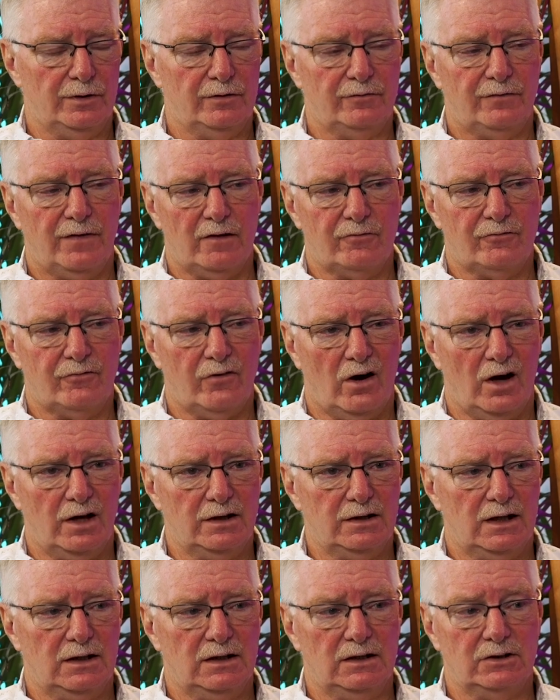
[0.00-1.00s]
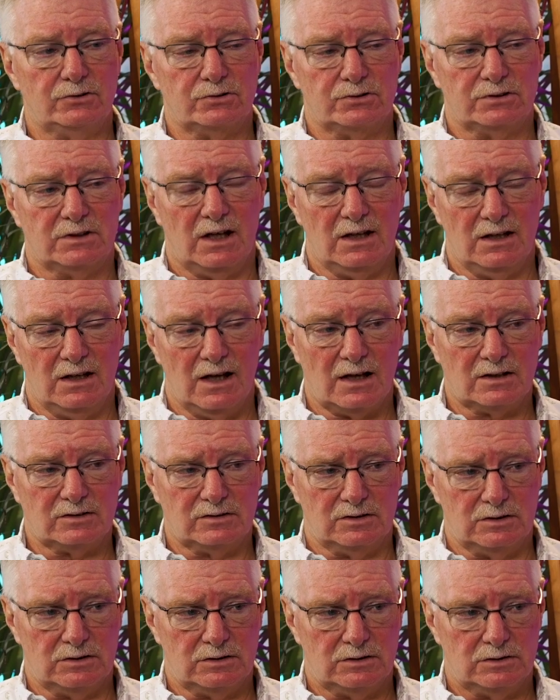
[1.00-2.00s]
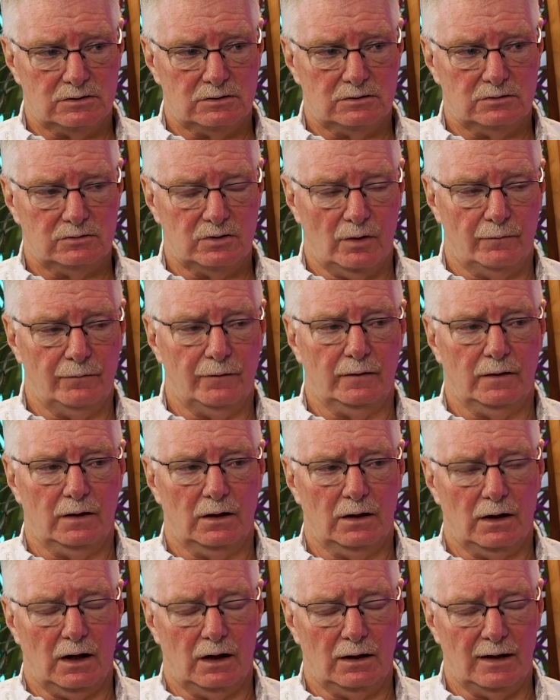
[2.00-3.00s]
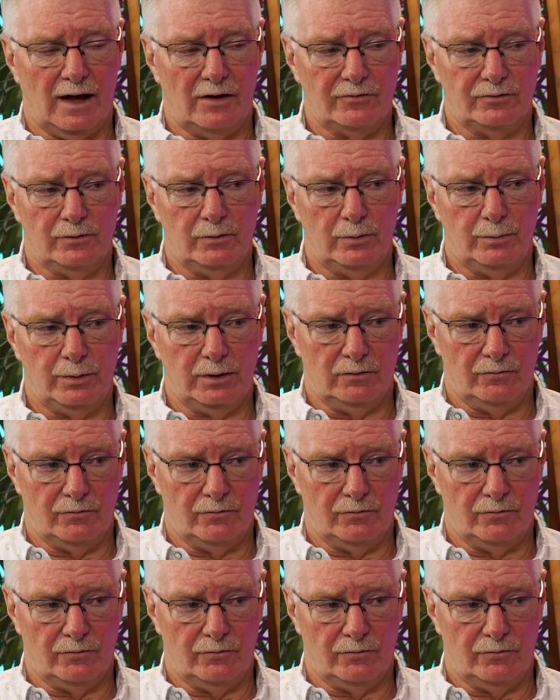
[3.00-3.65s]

and if they find an interstate nexus, something that allows them to be